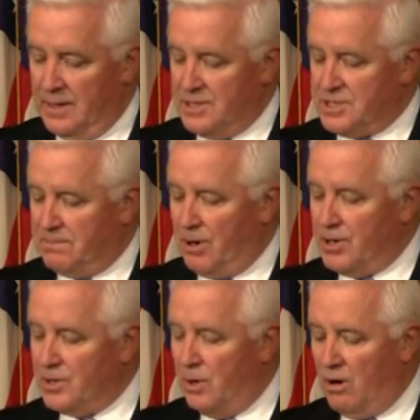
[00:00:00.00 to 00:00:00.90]
It is a
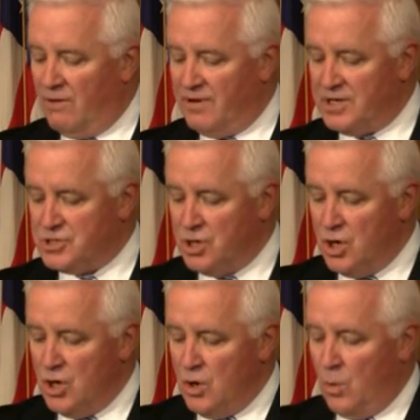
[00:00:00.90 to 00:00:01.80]
burden to all of us
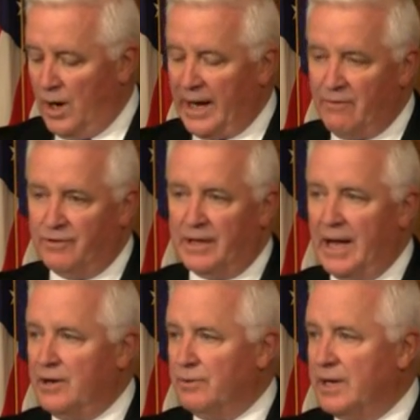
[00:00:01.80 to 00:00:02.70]
who work every
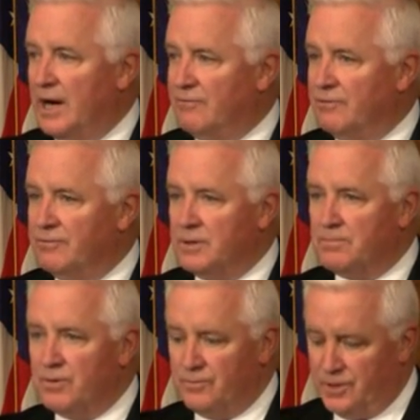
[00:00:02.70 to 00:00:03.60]
day to recover from the
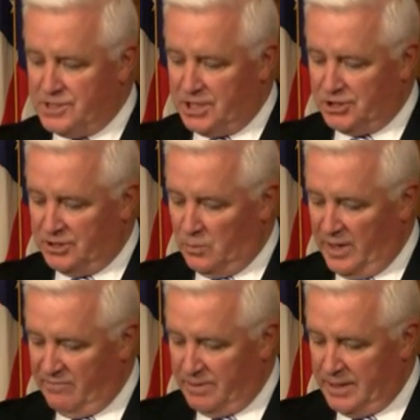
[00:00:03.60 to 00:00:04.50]
recession that
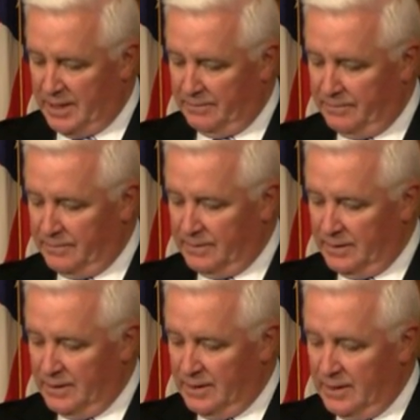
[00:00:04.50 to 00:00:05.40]
we have been in.
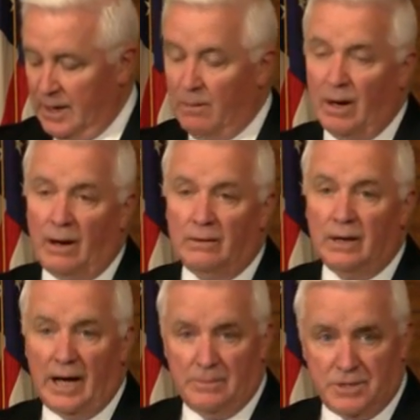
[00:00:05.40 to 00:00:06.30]
While
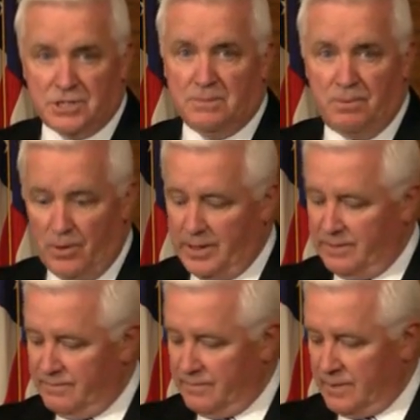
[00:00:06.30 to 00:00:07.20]
I am
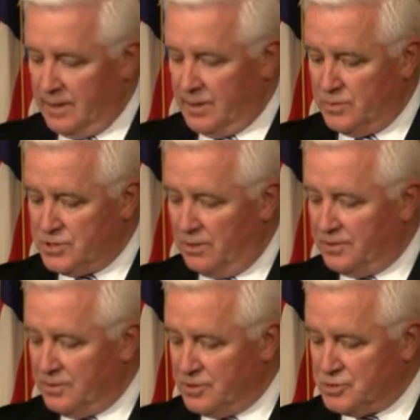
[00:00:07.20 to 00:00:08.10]
disappointed in the
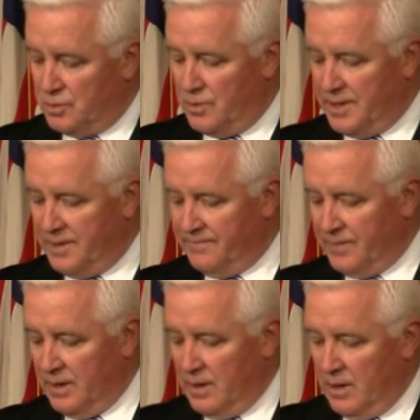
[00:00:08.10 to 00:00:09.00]
result of this ruling,
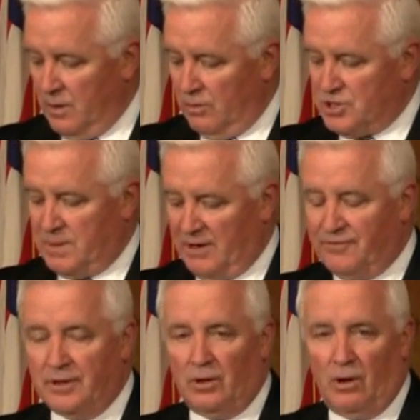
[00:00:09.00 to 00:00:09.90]
respect
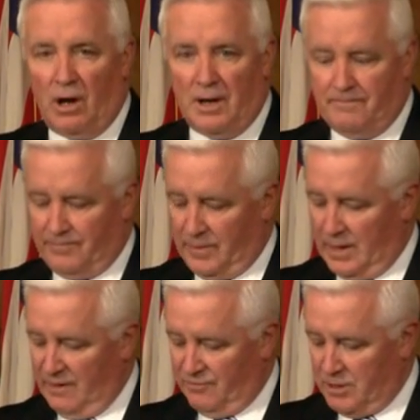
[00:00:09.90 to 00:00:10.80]
for the law
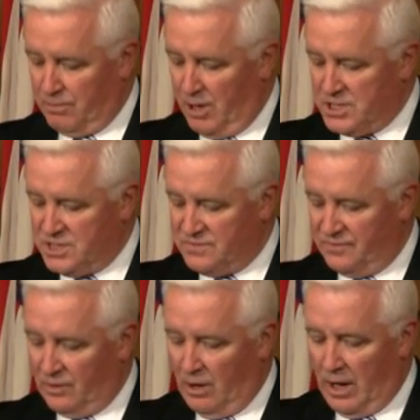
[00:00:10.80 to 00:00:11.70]
and for the process of
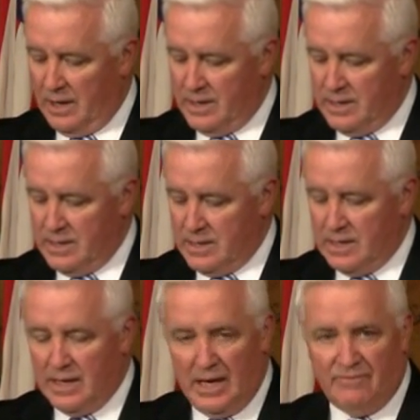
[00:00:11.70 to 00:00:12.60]
the law,
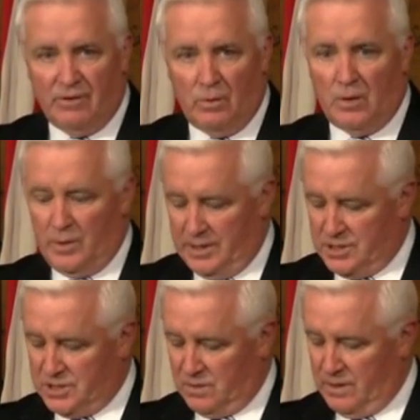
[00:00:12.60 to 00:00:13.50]
even when we
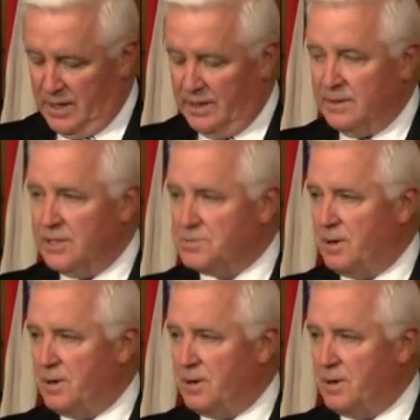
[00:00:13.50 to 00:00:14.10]
disagree, is